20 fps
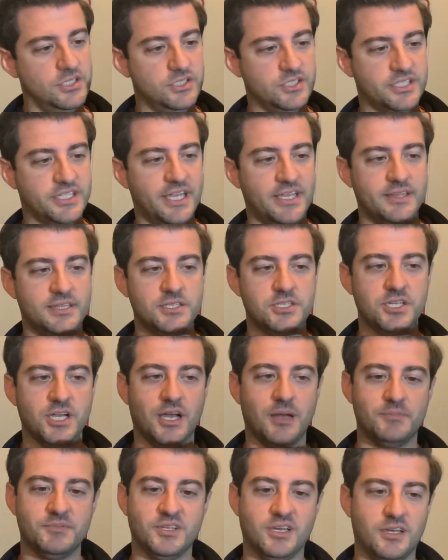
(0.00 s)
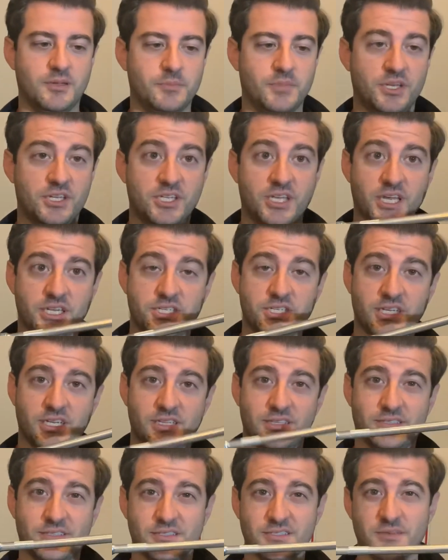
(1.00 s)
get the job done, but get you
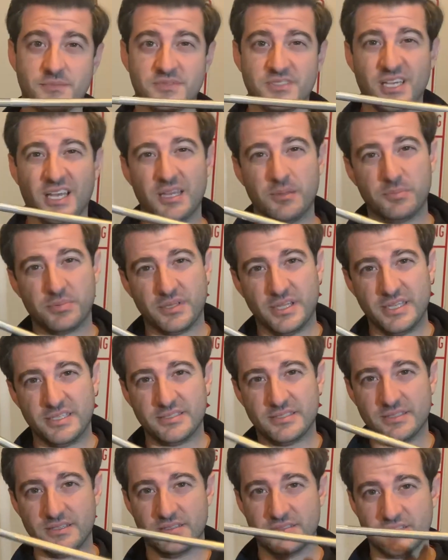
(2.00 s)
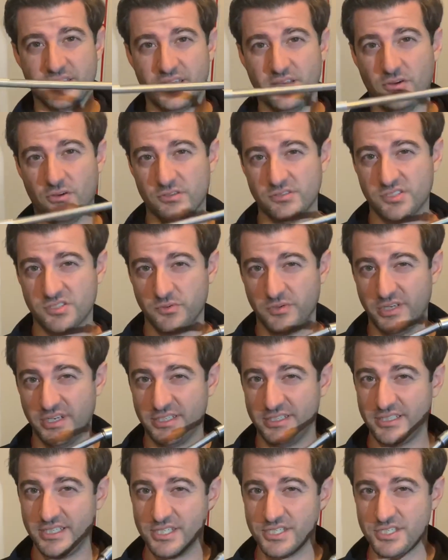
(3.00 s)
into some tight places. And also, in
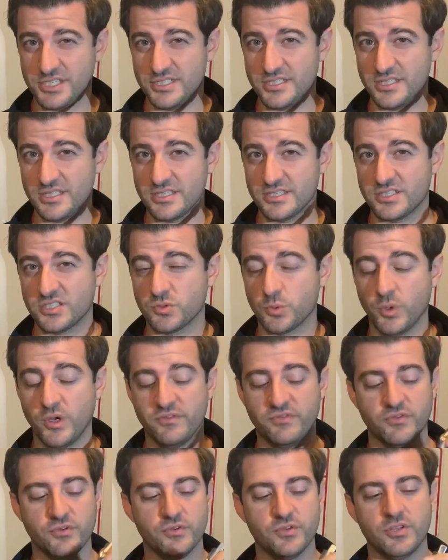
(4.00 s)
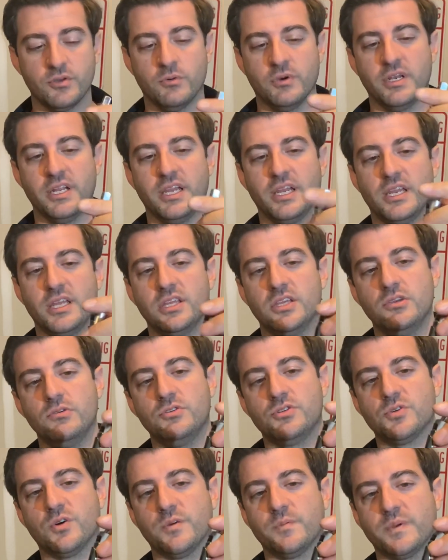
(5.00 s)
addition to the swivel, you wanna get a
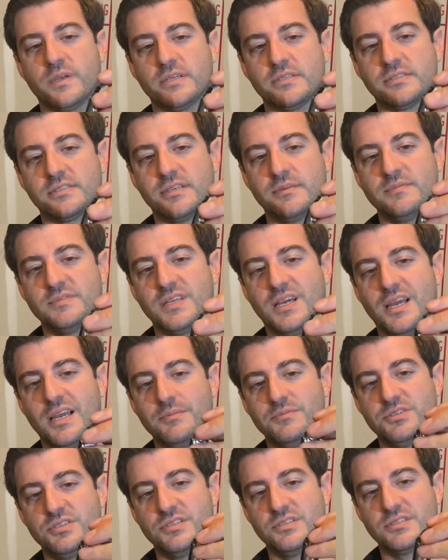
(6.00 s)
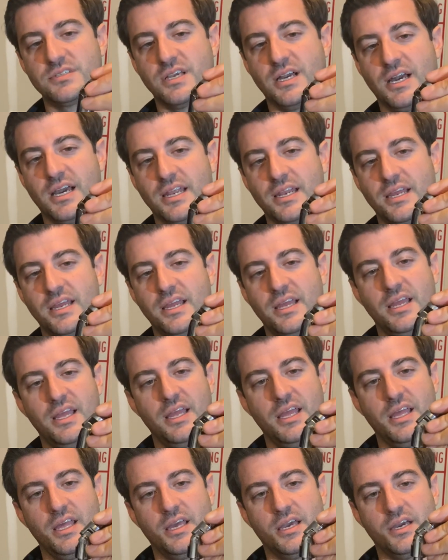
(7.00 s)
U-joint because sometimes you just got
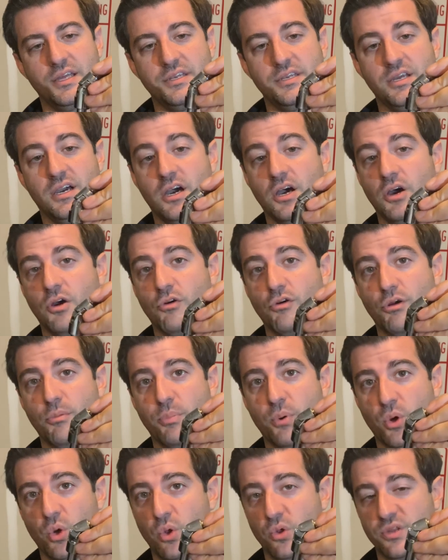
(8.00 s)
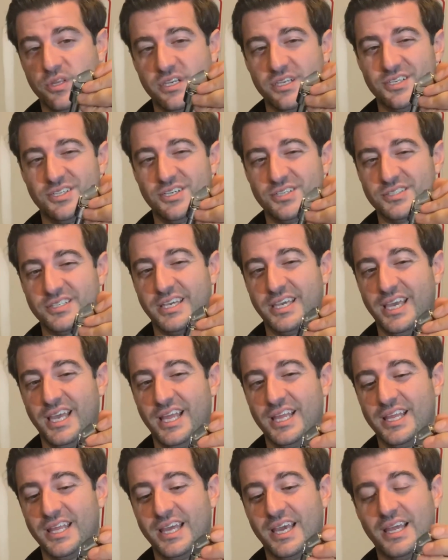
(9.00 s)
a nut or a bolt that you just
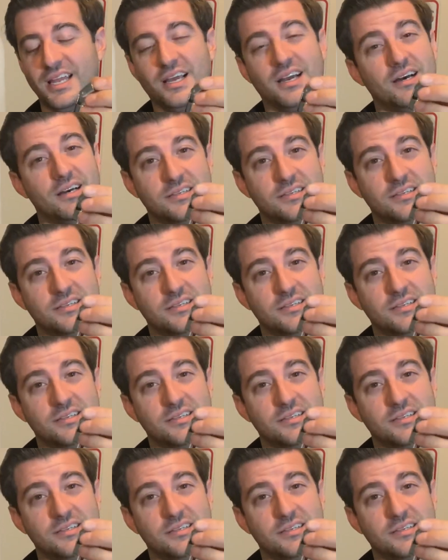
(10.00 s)
can't get